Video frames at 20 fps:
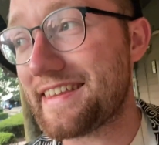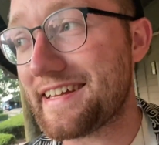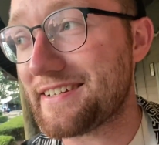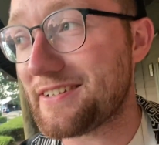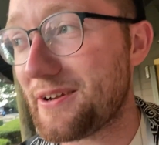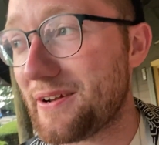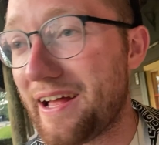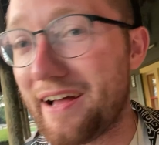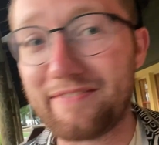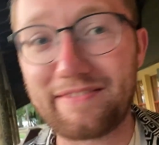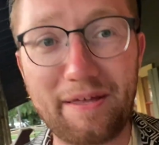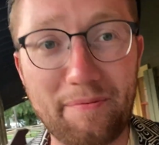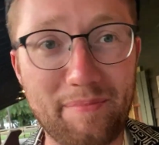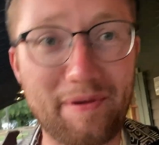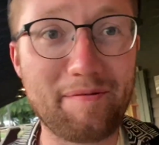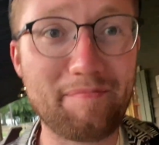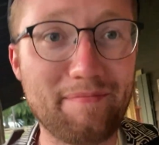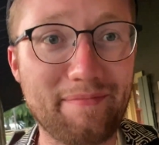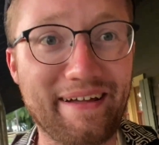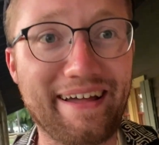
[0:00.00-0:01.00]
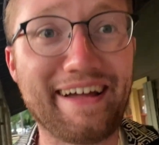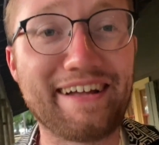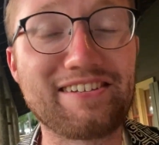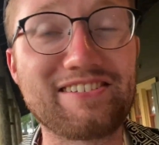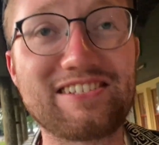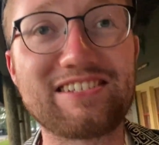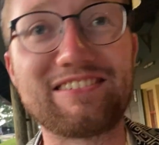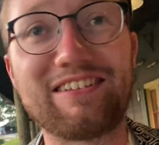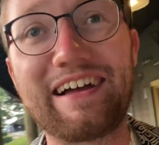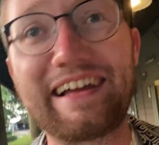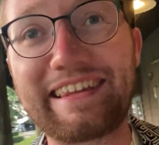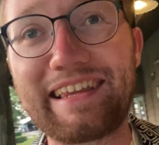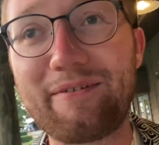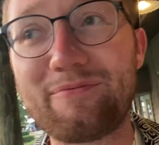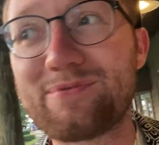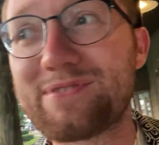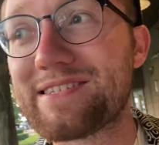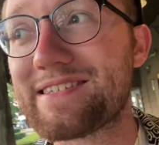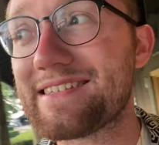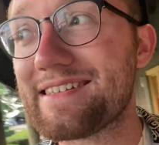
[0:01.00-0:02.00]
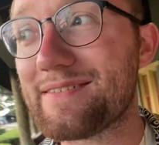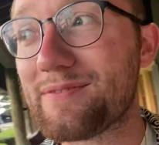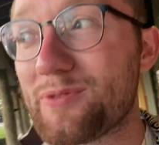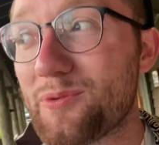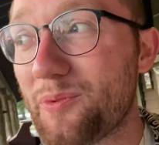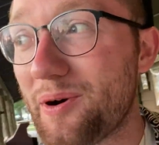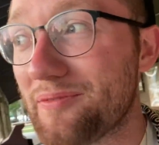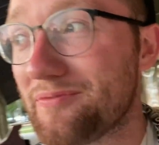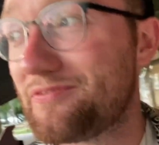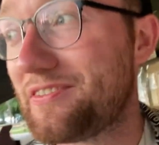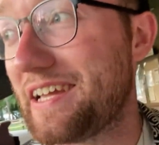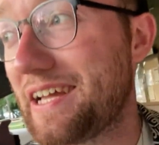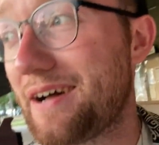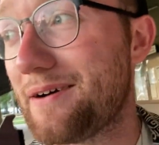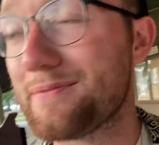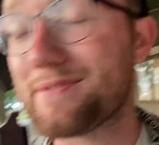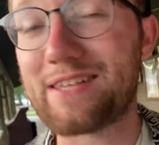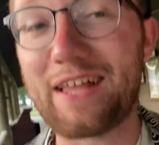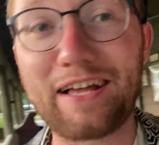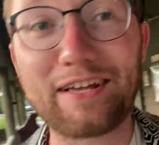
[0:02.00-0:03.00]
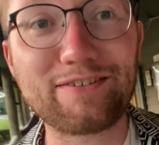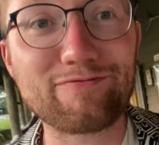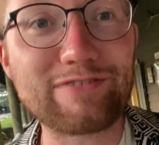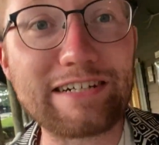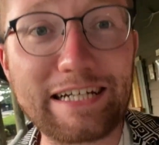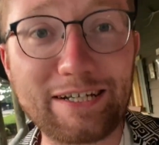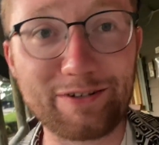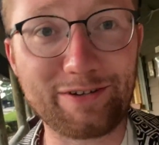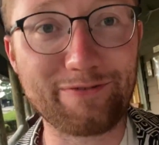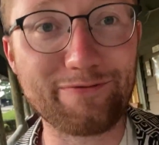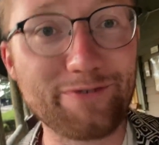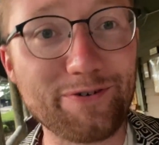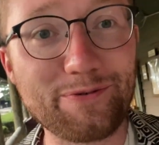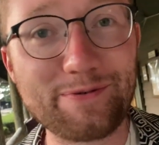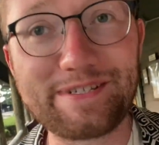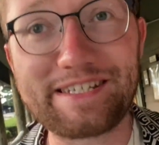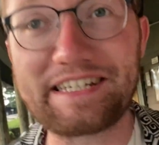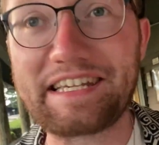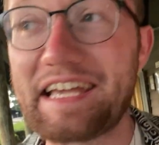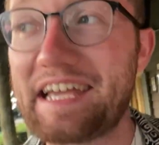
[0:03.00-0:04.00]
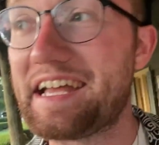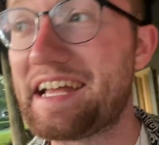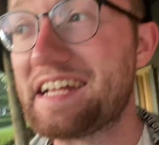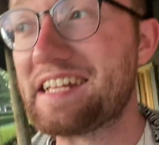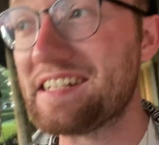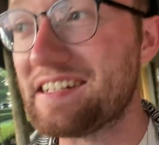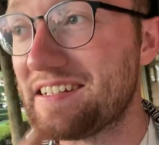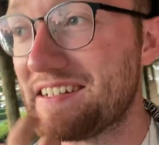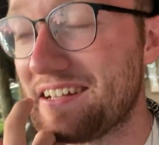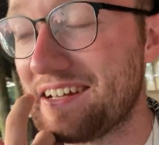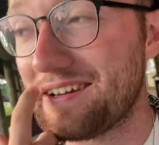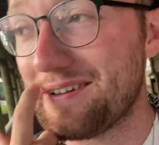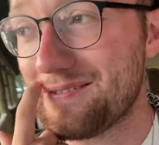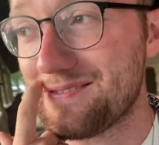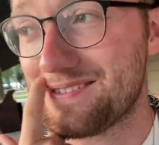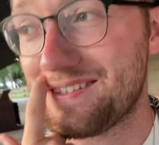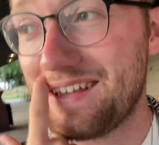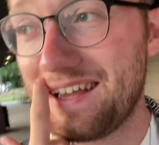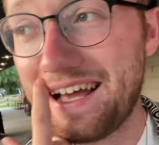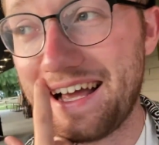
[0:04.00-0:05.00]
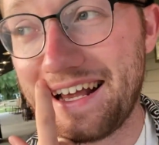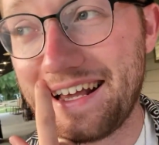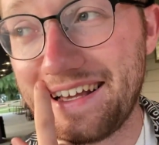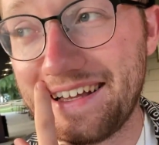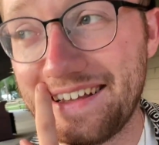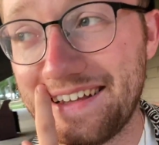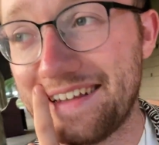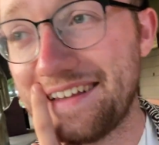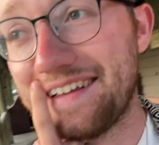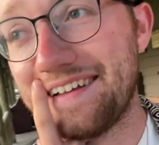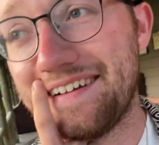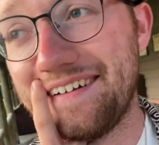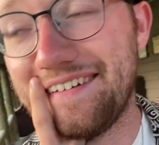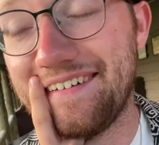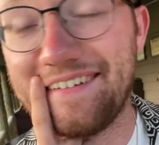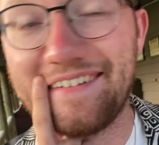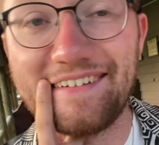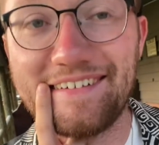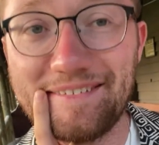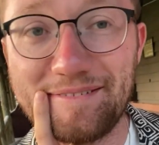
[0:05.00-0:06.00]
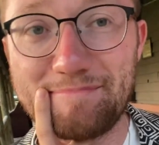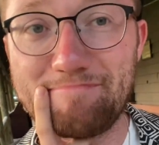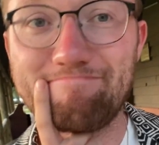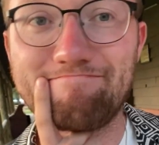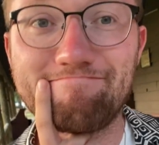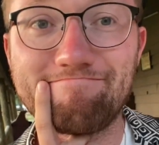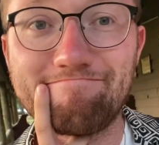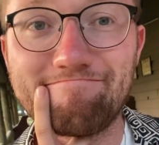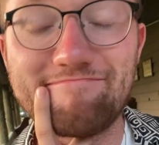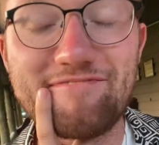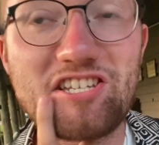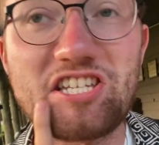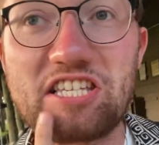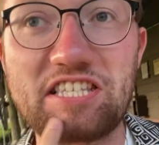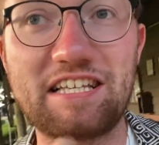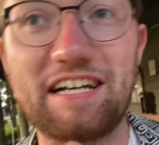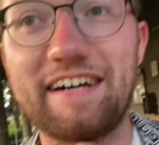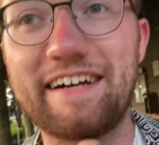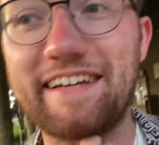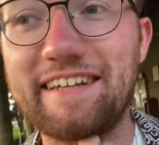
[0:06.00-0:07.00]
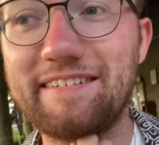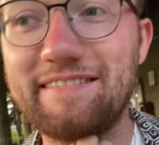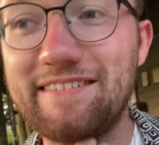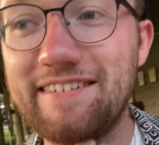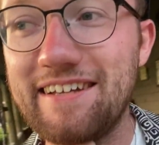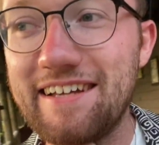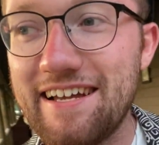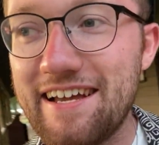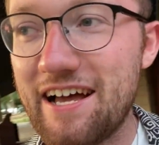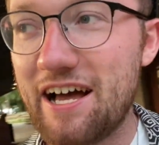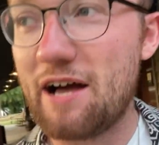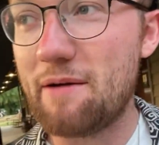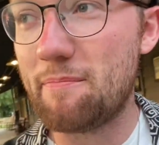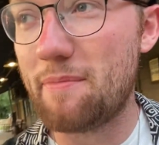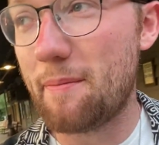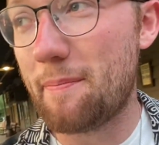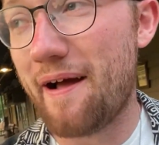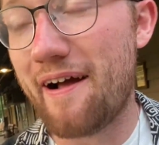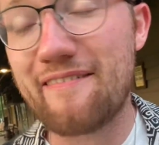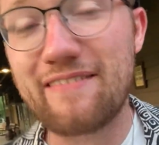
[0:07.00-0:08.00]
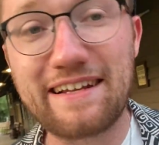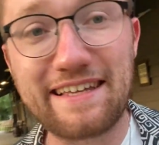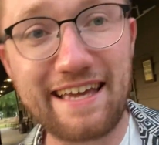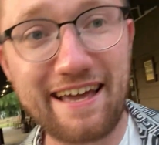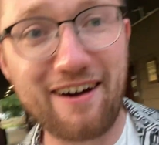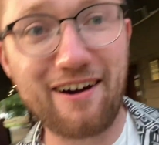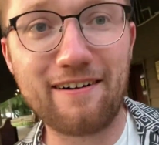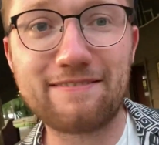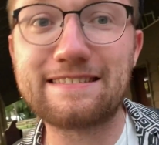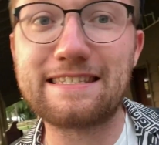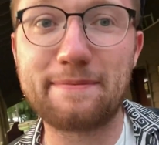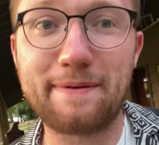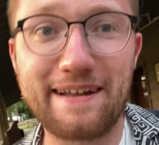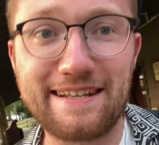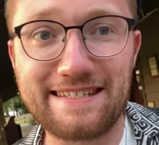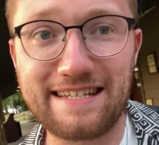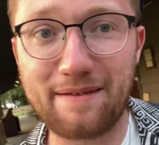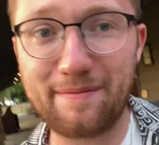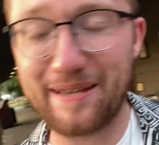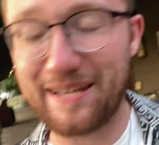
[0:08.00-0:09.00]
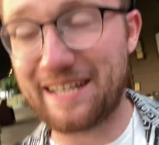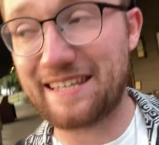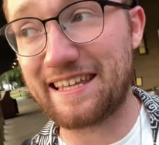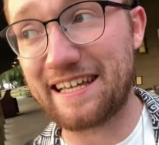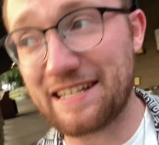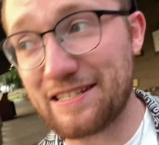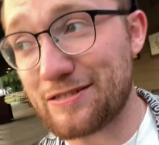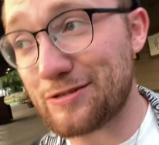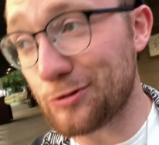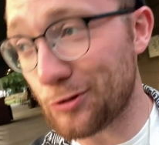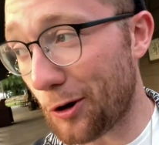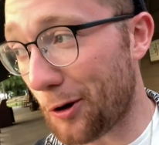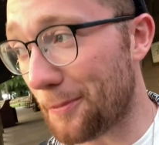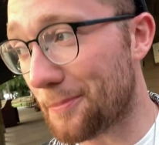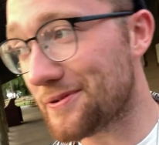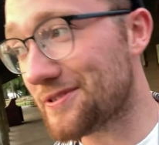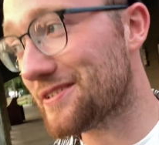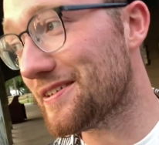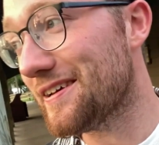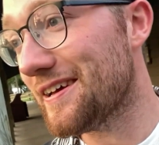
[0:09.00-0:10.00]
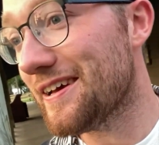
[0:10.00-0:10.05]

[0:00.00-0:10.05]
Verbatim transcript: they don't have that pin badge. Like, that was the one thing I was like really looking forward to getting, and I was like, oh, it's just gutting. Um, but apparently, yeah, after the pandemic, they stopped